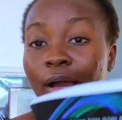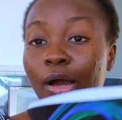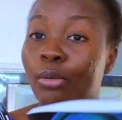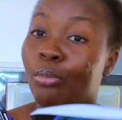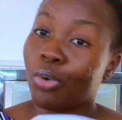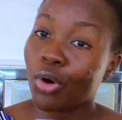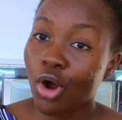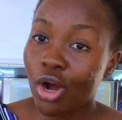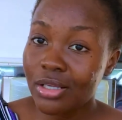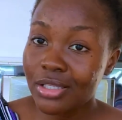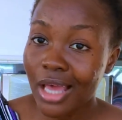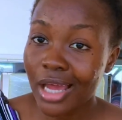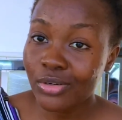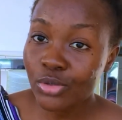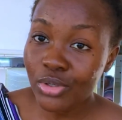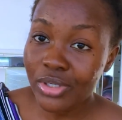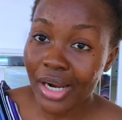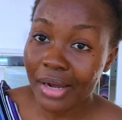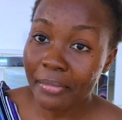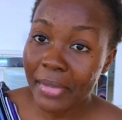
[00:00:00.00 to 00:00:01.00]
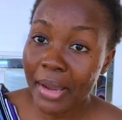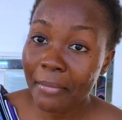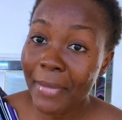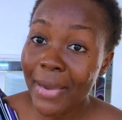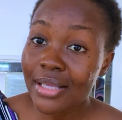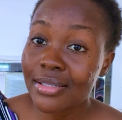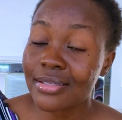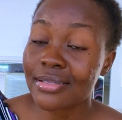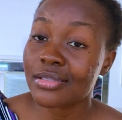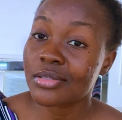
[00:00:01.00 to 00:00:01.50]
because I know that my
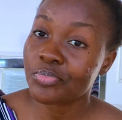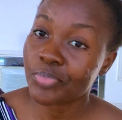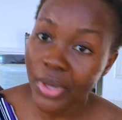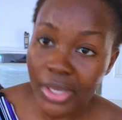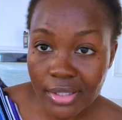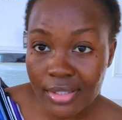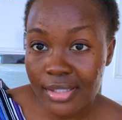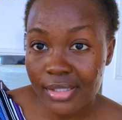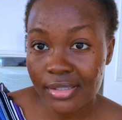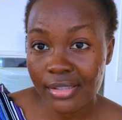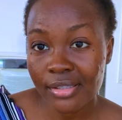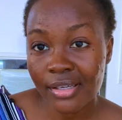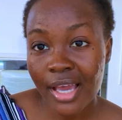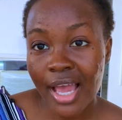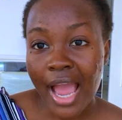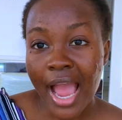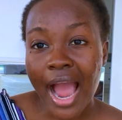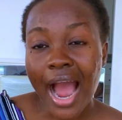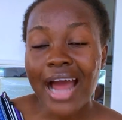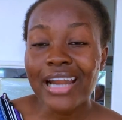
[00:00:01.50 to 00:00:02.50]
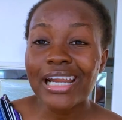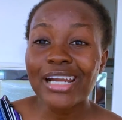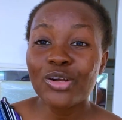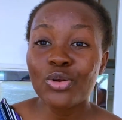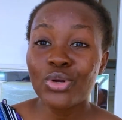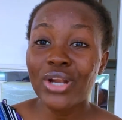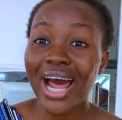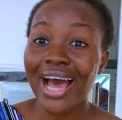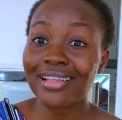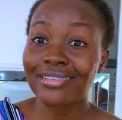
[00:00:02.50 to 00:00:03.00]
math is bending, and I know
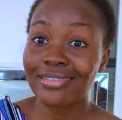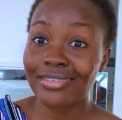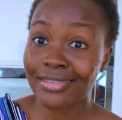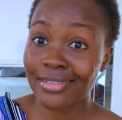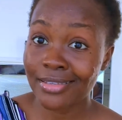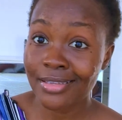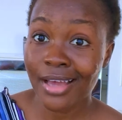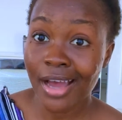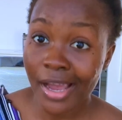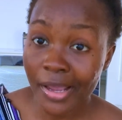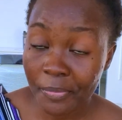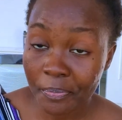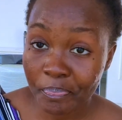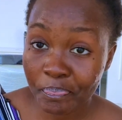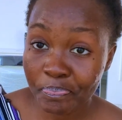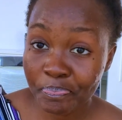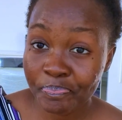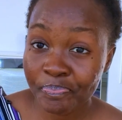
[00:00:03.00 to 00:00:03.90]
that at this time,